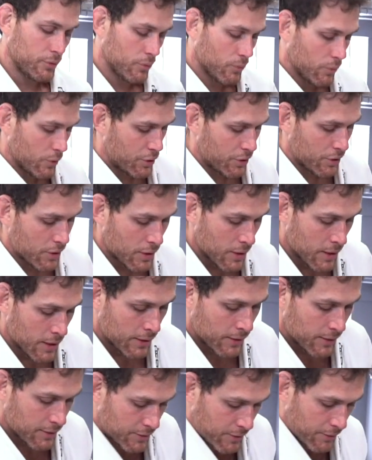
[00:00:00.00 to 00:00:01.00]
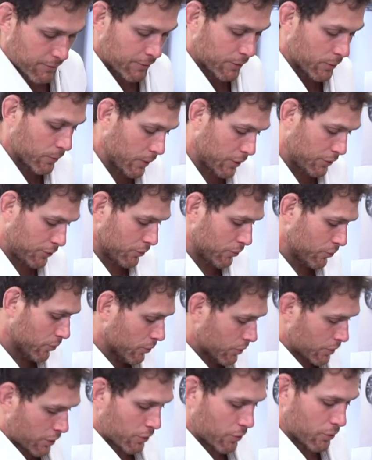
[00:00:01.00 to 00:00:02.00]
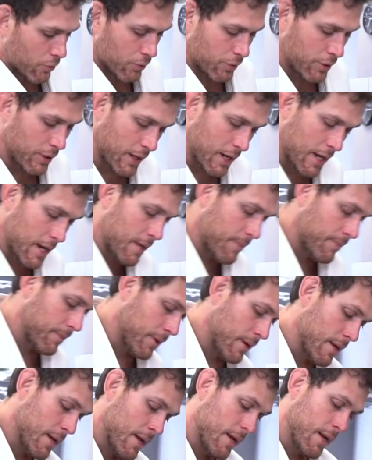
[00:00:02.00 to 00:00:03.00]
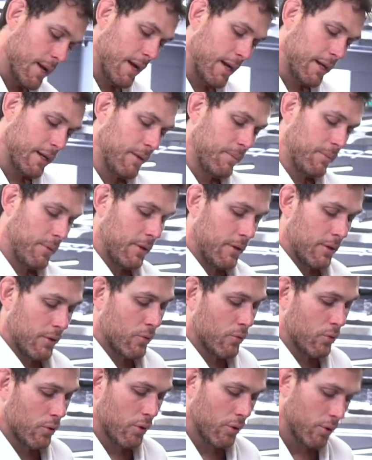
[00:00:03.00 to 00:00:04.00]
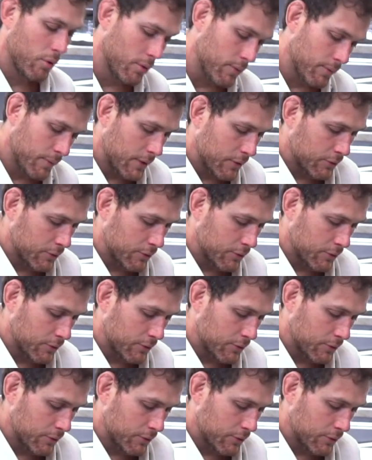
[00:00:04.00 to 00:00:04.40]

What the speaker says: So there's different ways to go. I can hold the arm, I can be in the collar.